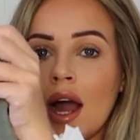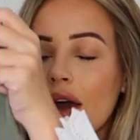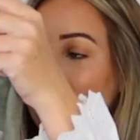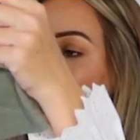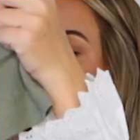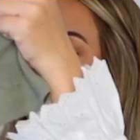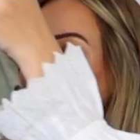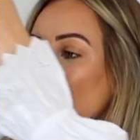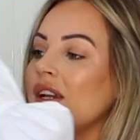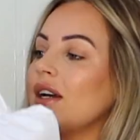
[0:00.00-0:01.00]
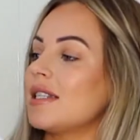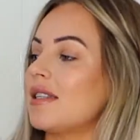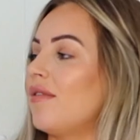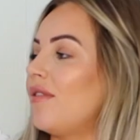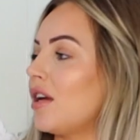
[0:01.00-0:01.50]
I then got this very
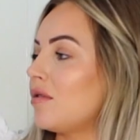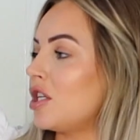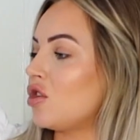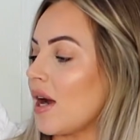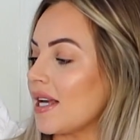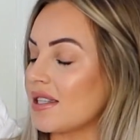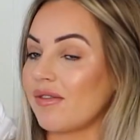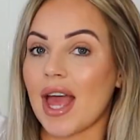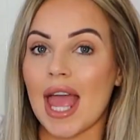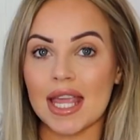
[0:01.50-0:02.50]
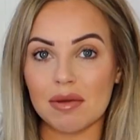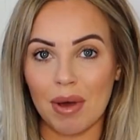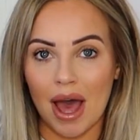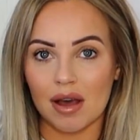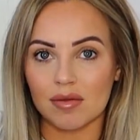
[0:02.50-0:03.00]
nice floaty dress for
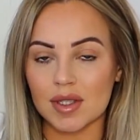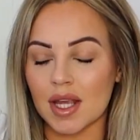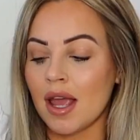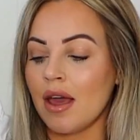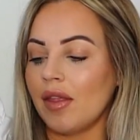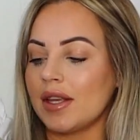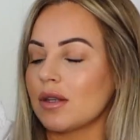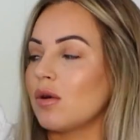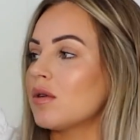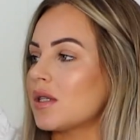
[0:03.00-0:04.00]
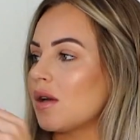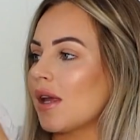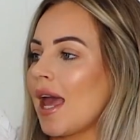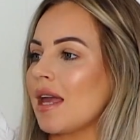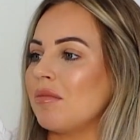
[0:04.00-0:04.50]
£8. This also
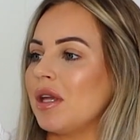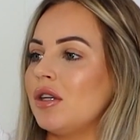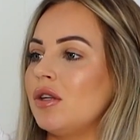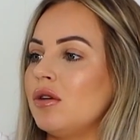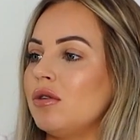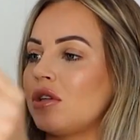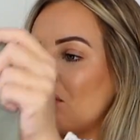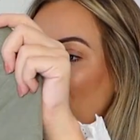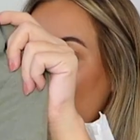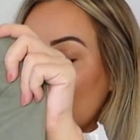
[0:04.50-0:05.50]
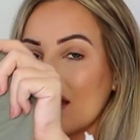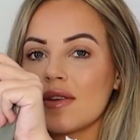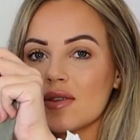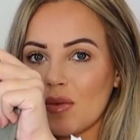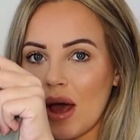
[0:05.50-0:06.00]
came in nude pink
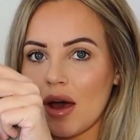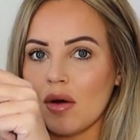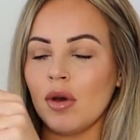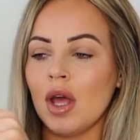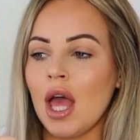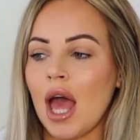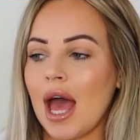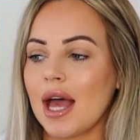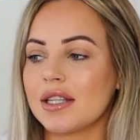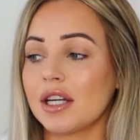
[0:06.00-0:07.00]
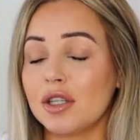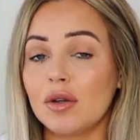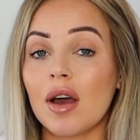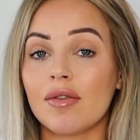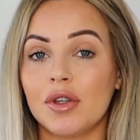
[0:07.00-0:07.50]
as well, and I do
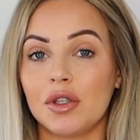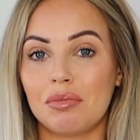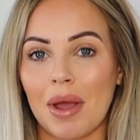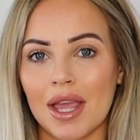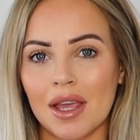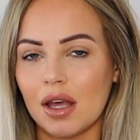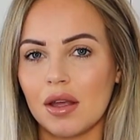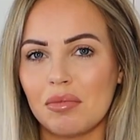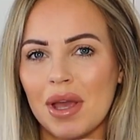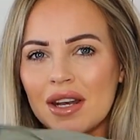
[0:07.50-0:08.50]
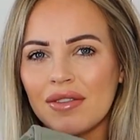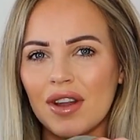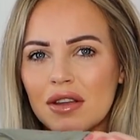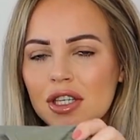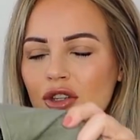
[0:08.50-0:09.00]
love nude pink, but in a
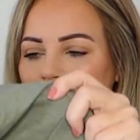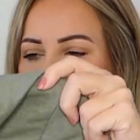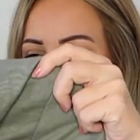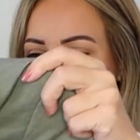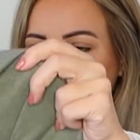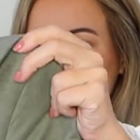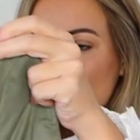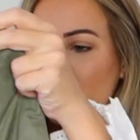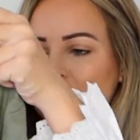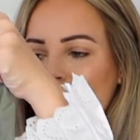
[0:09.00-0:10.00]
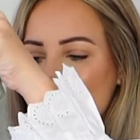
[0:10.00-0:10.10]
floaty dress I wasn't sure, and